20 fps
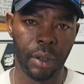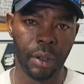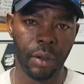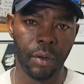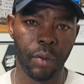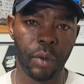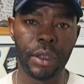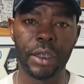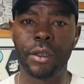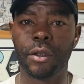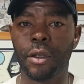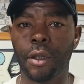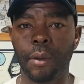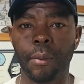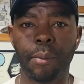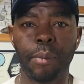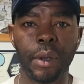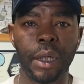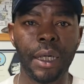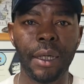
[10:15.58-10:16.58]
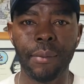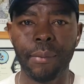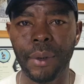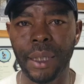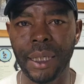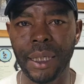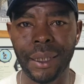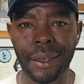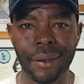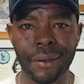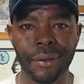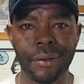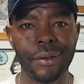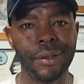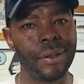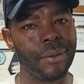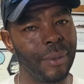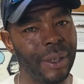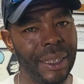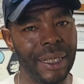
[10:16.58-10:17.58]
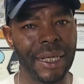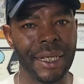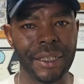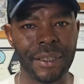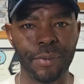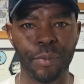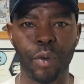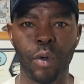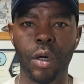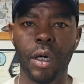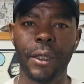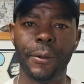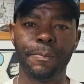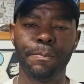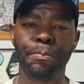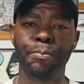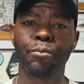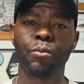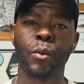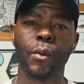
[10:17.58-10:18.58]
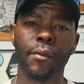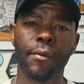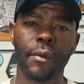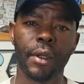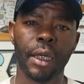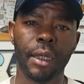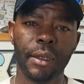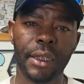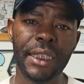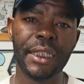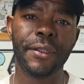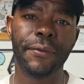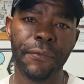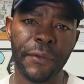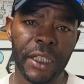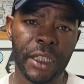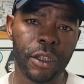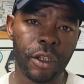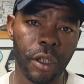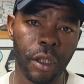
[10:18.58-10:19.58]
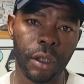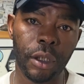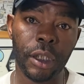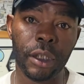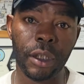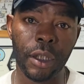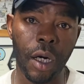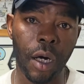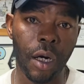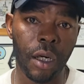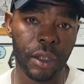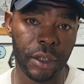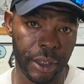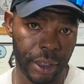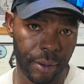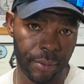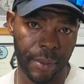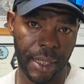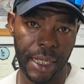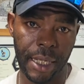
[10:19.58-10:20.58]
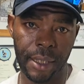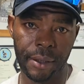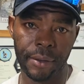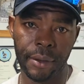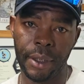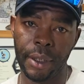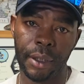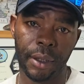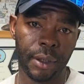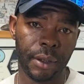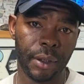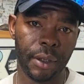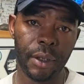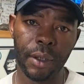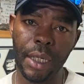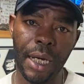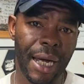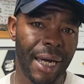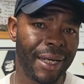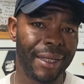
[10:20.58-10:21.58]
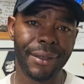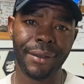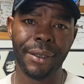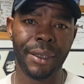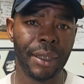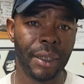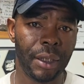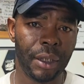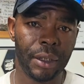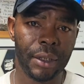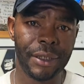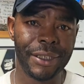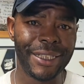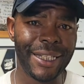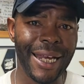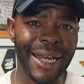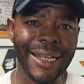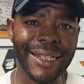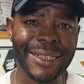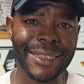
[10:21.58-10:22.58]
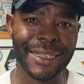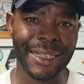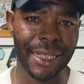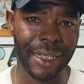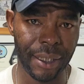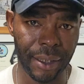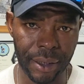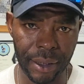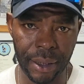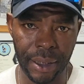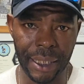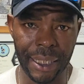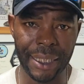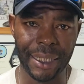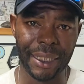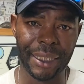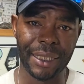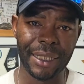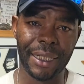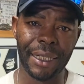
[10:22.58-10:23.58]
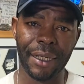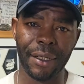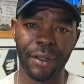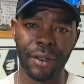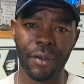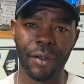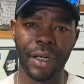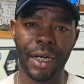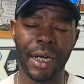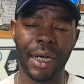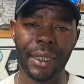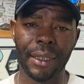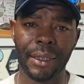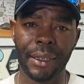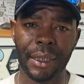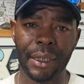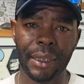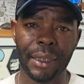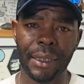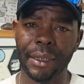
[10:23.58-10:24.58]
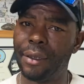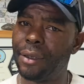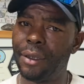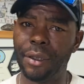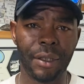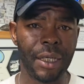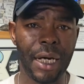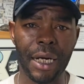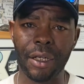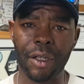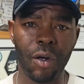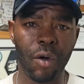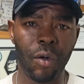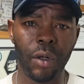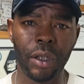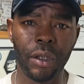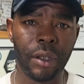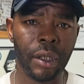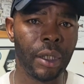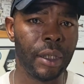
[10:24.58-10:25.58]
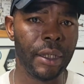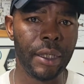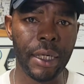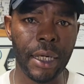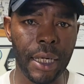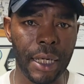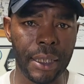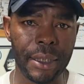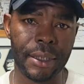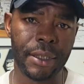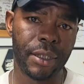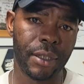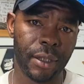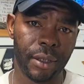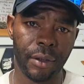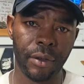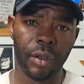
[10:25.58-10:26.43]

Which is going to bring me to my next point. These fish are lethargic, man. They're not chasing anything, all right? They're not going nuts.